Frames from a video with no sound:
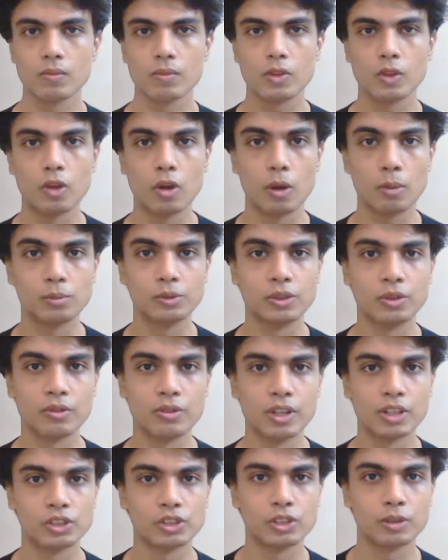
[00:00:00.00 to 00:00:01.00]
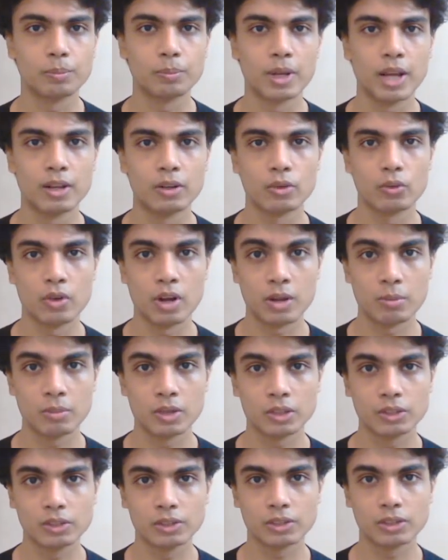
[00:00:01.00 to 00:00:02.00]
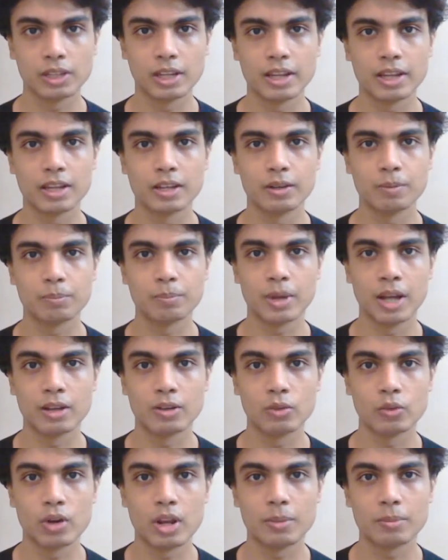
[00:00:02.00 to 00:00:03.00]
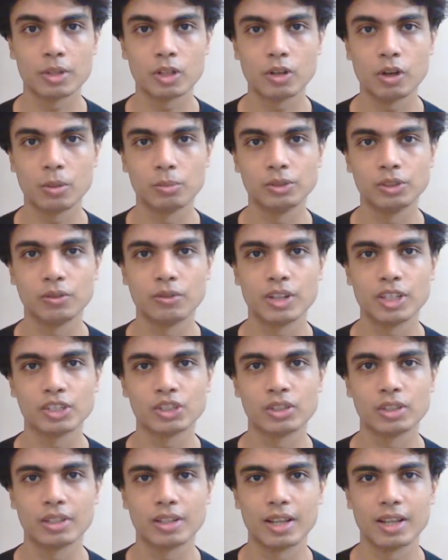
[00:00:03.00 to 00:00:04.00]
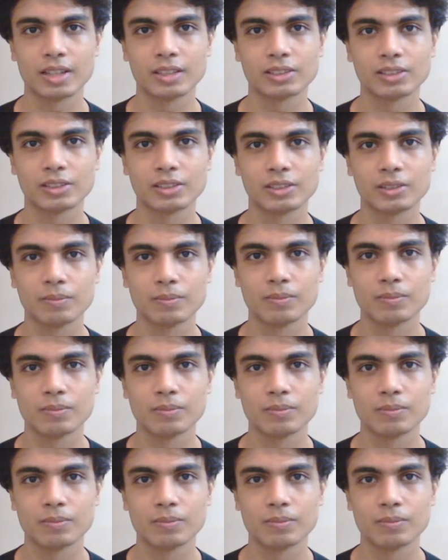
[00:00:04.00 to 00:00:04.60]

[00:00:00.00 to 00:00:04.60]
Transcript: Observation panoramas and panoramic observation decks.